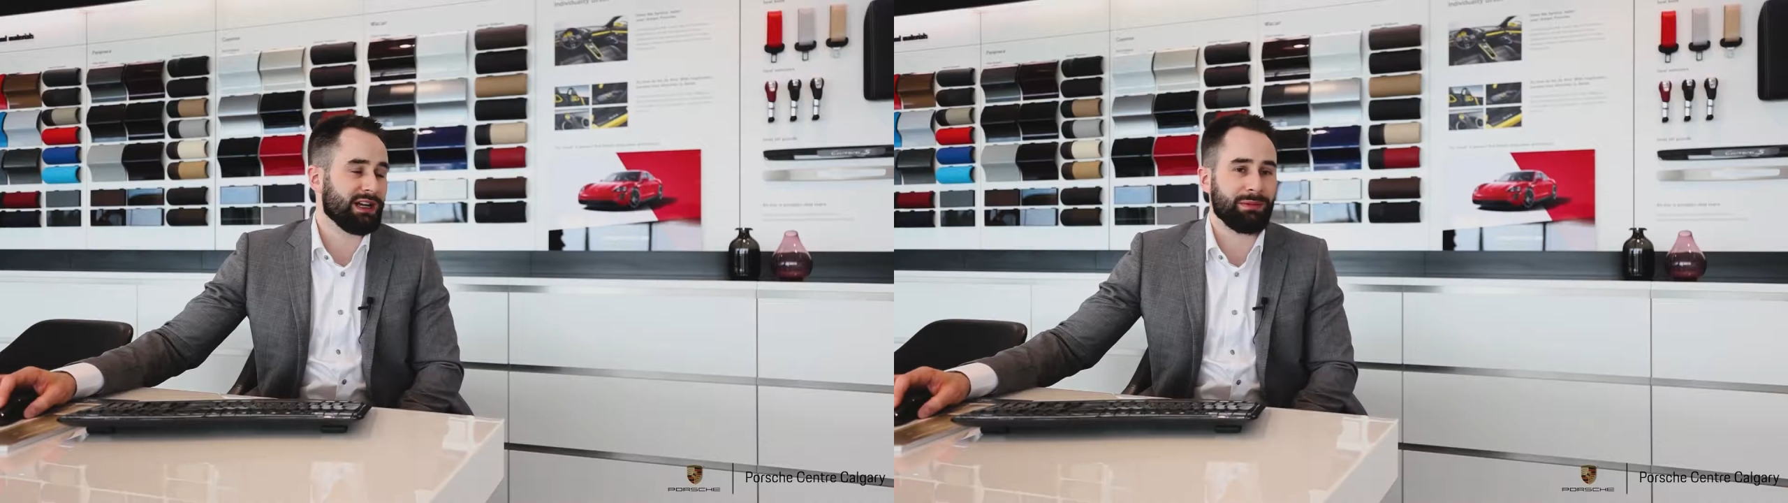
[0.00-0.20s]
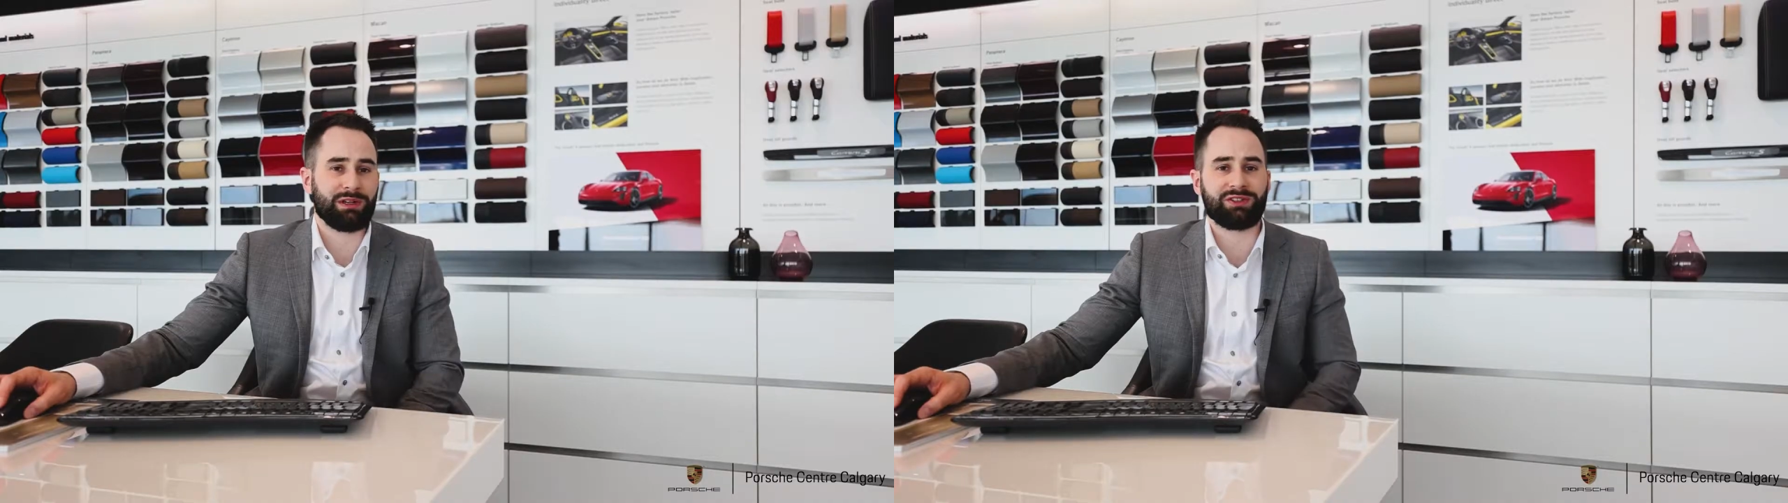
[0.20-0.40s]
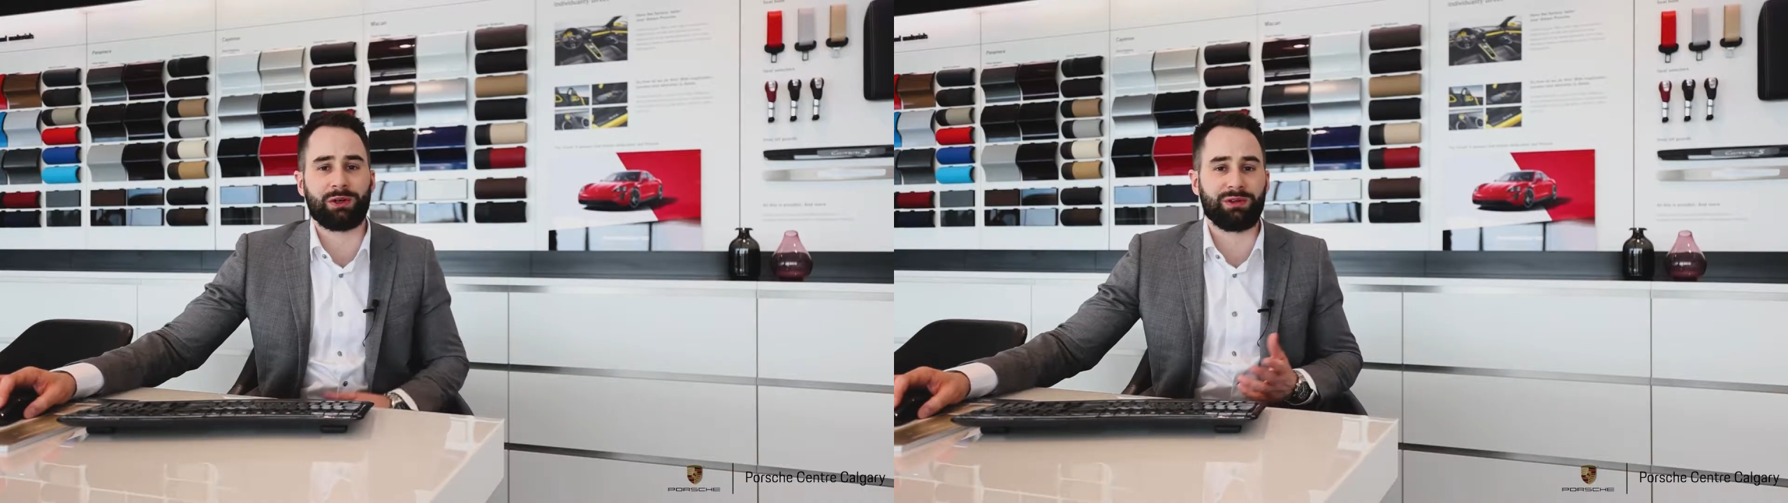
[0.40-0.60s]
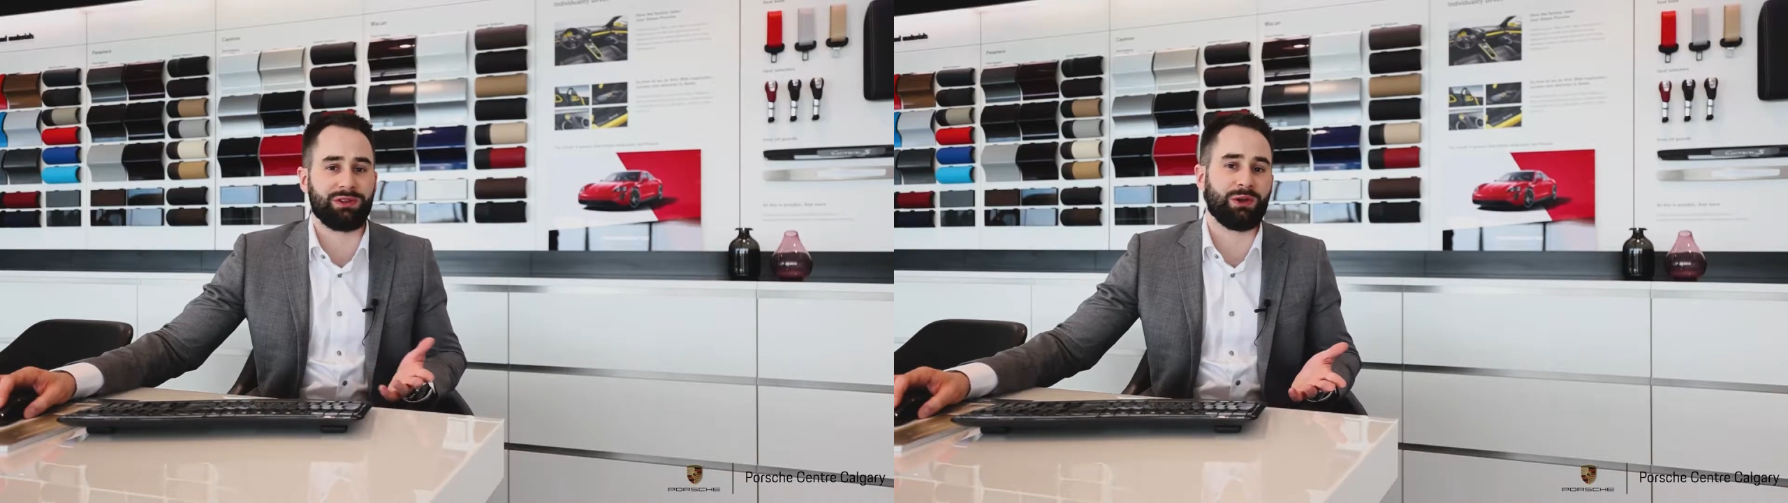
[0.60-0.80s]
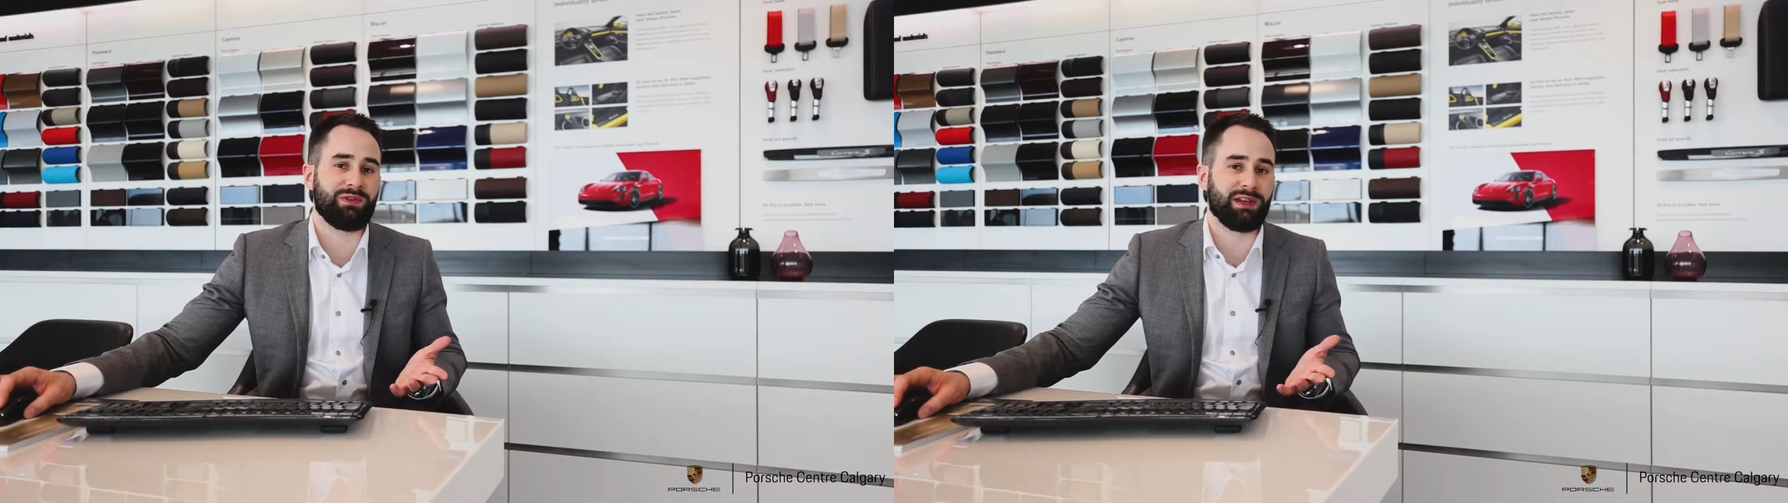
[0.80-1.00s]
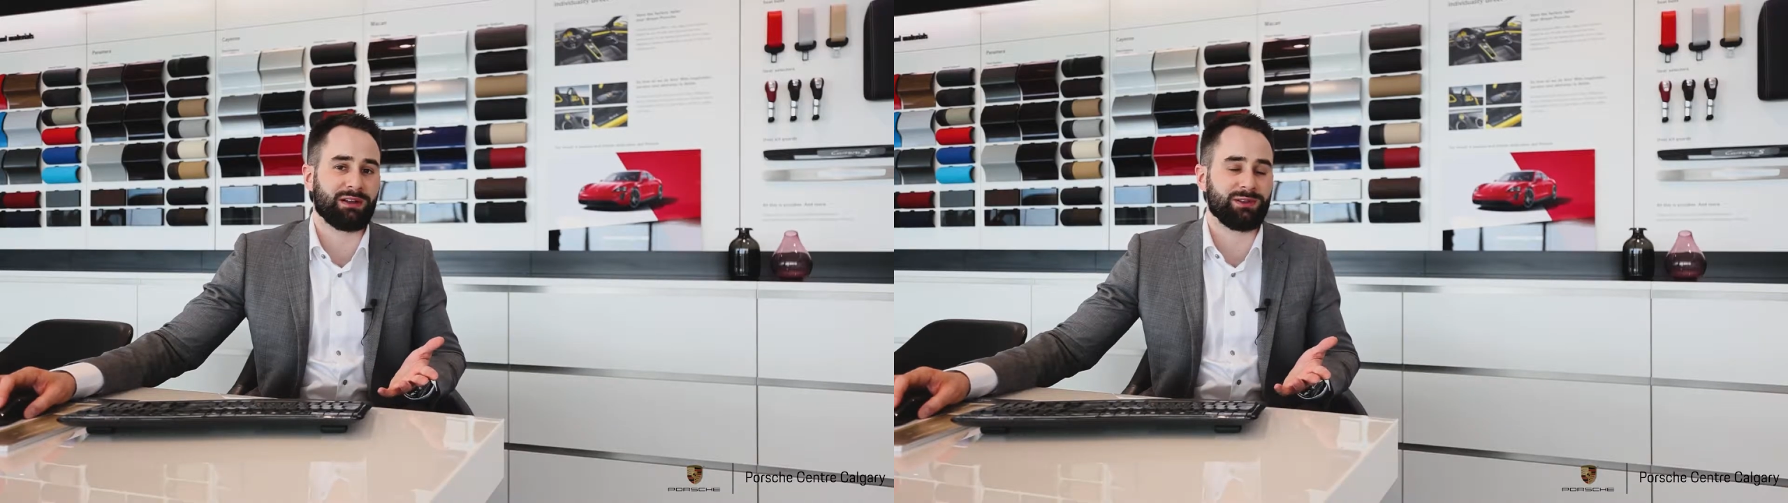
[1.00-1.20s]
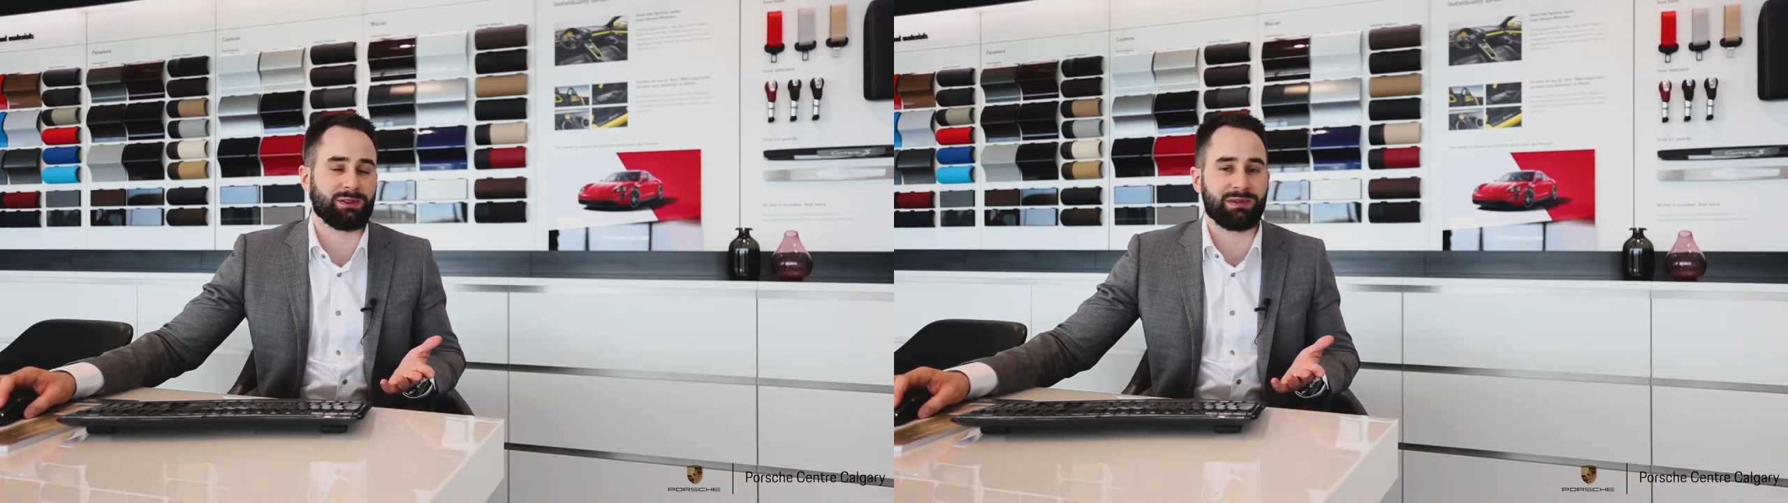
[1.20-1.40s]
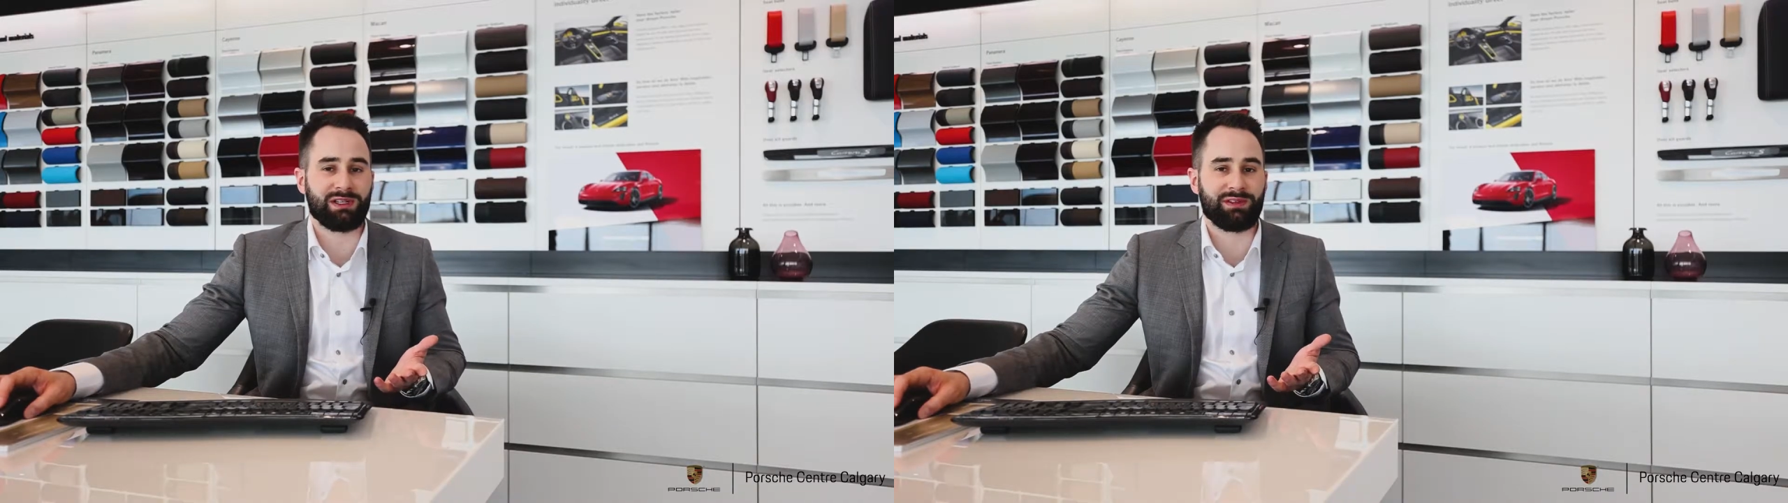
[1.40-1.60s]
I'm going to start with new vehicles
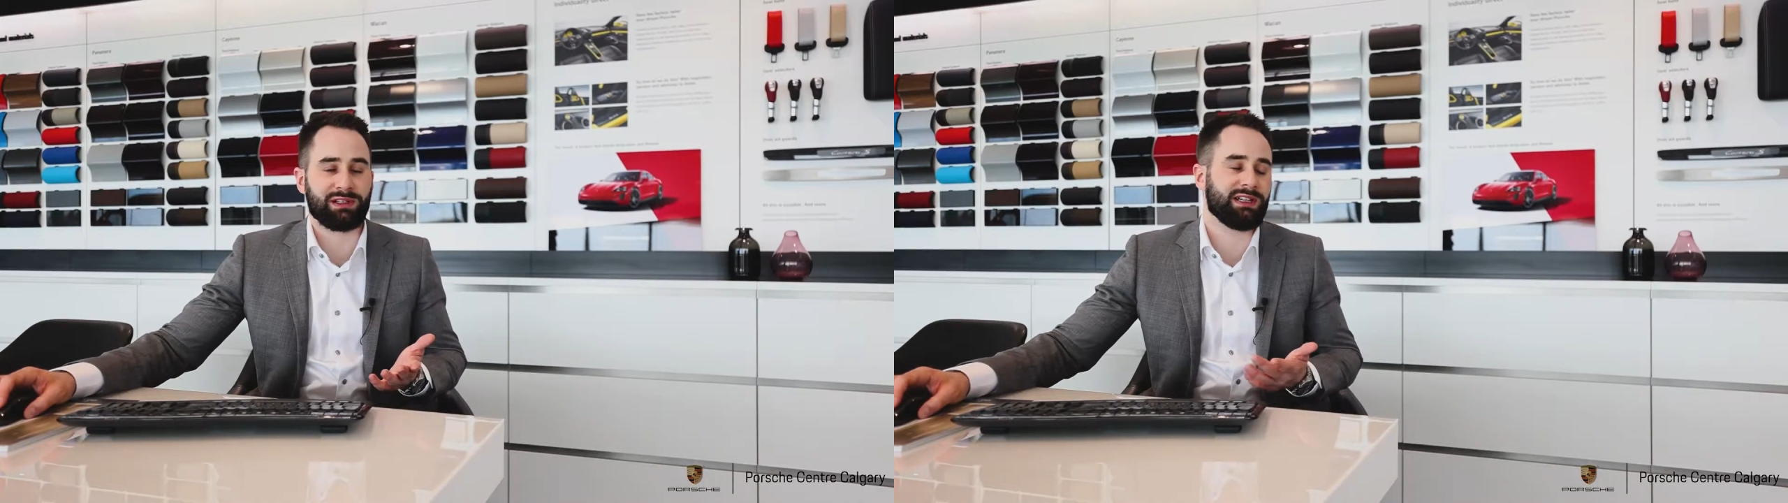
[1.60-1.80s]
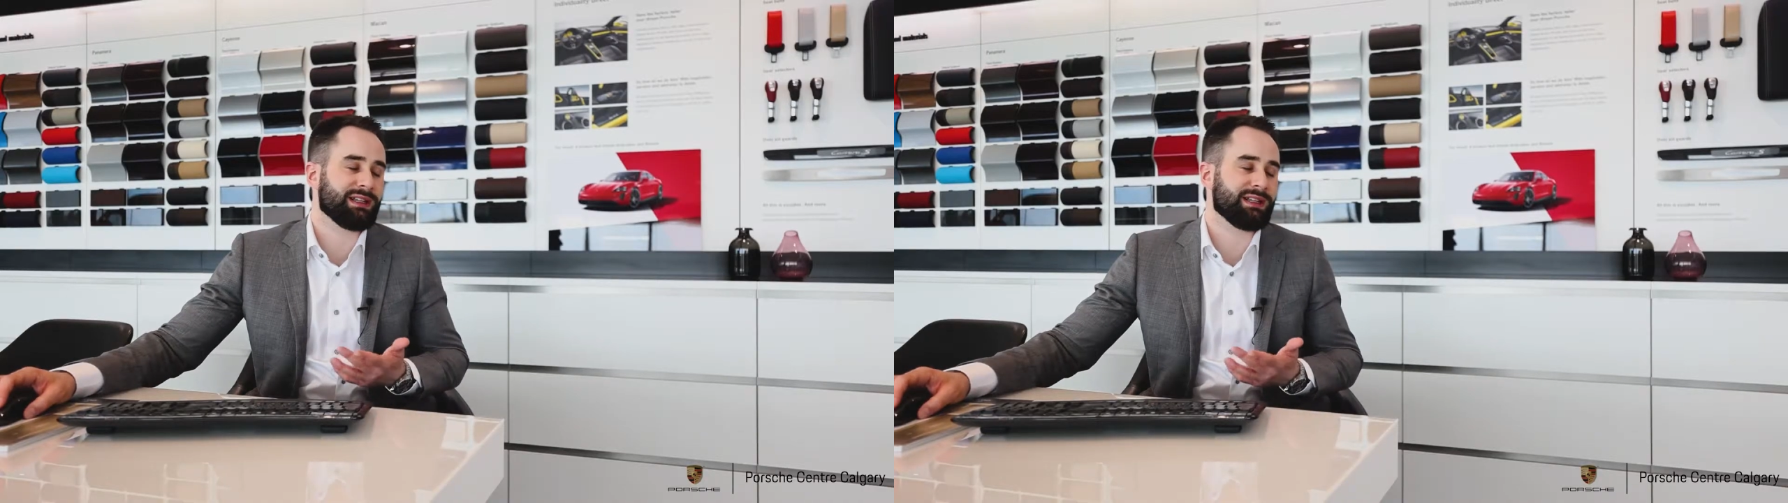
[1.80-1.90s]
specifically,